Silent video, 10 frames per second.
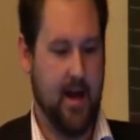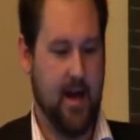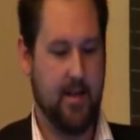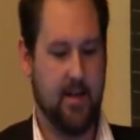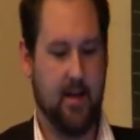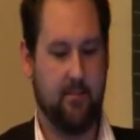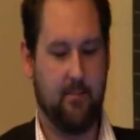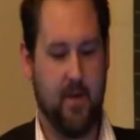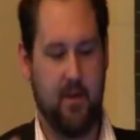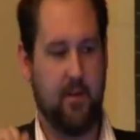and
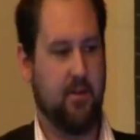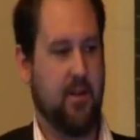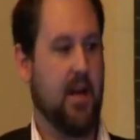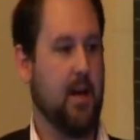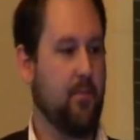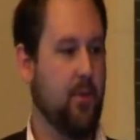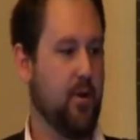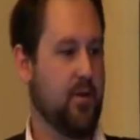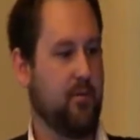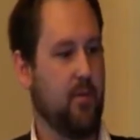then you send out
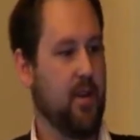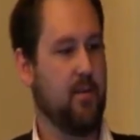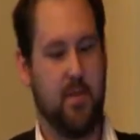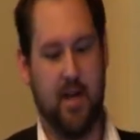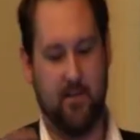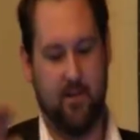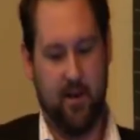bursts from other means